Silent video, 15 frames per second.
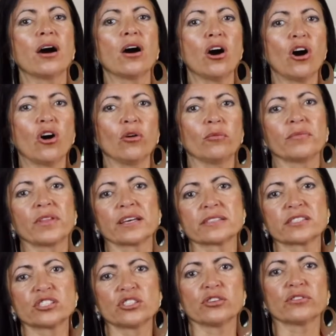a home
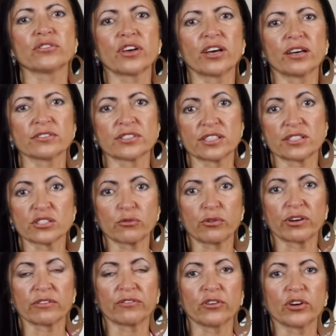that's 2,000
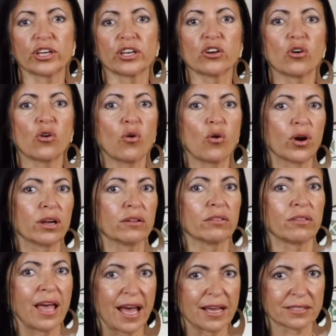square foot or
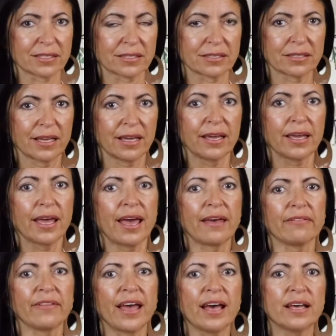less.
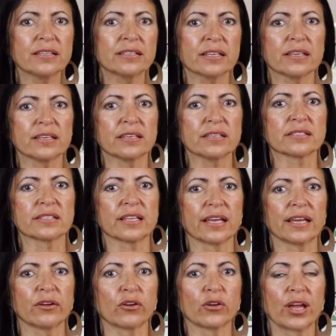And that is
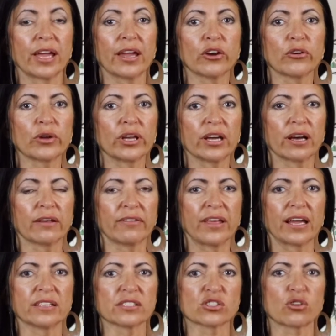the area
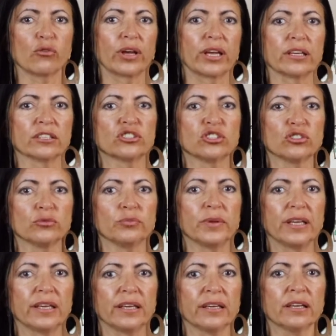that is going to
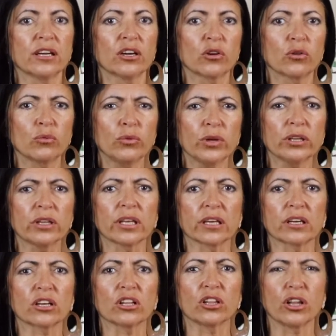be really
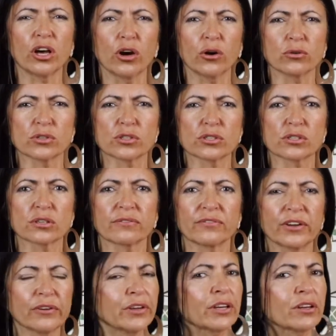close,
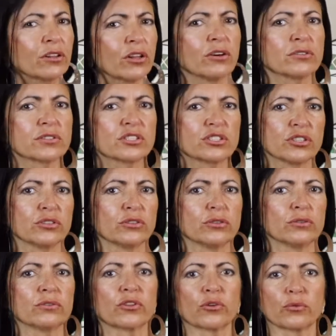very close
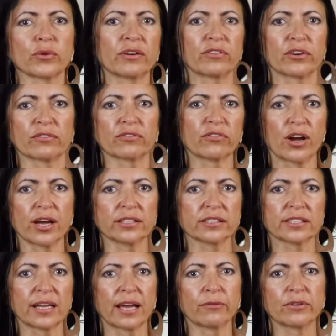to the
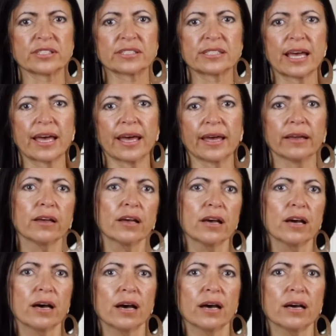riverfront. And I would say,
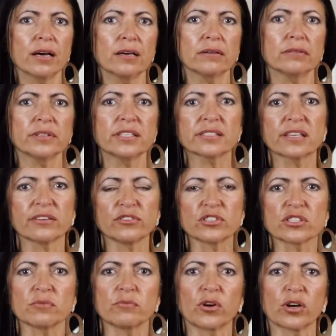let's give you
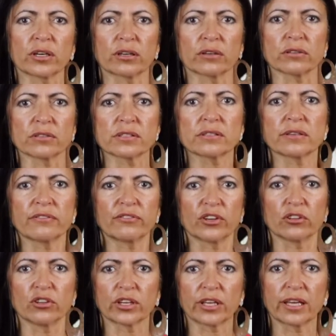some markers. If
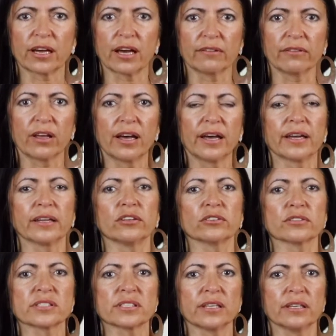you're looking online, you'll
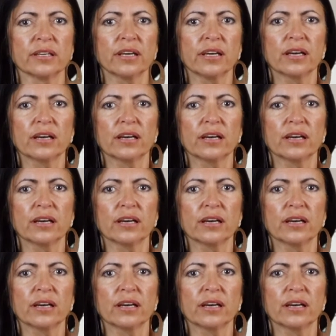see